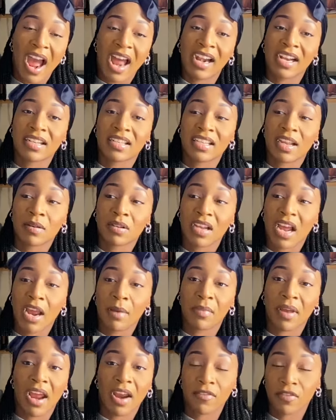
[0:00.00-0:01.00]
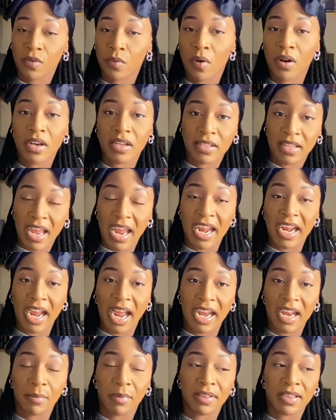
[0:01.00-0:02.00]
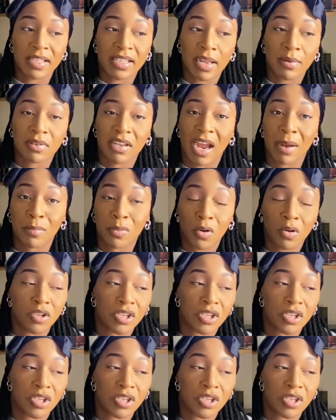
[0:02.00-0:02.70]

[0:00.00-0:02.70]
And at the same time, everyone is getting at him at the same time,